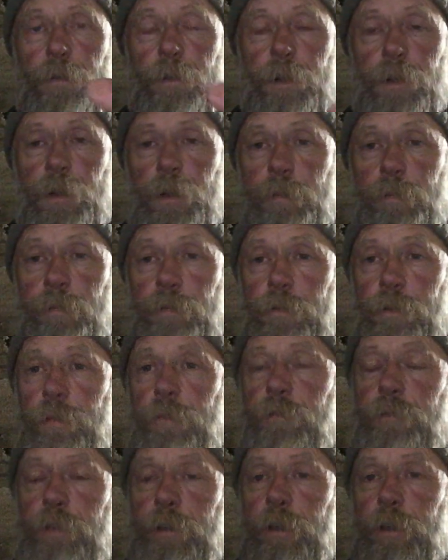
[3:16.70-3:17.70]
at the
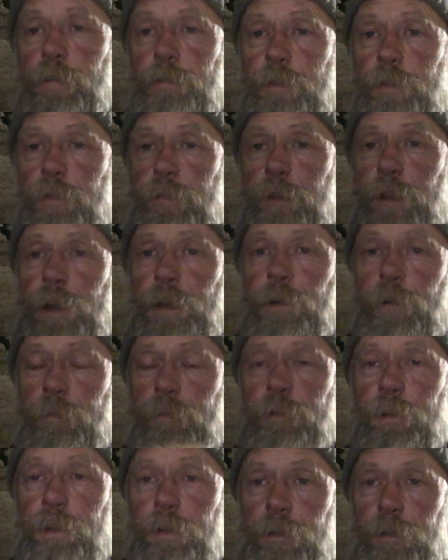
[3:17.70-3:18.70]
periphery of the flat
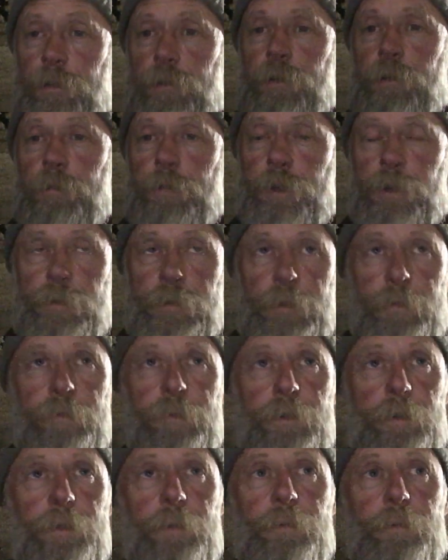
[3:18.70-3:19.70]
object as you move it
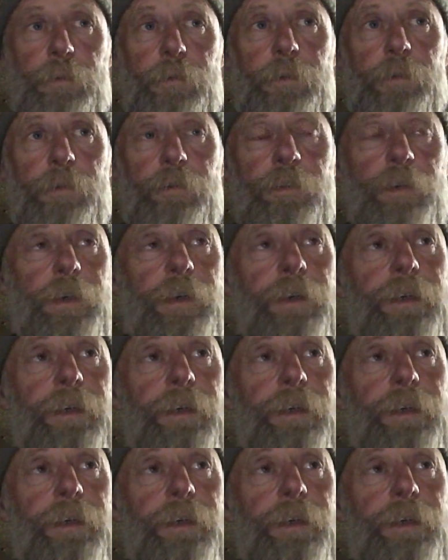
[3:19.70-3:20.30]
through the water.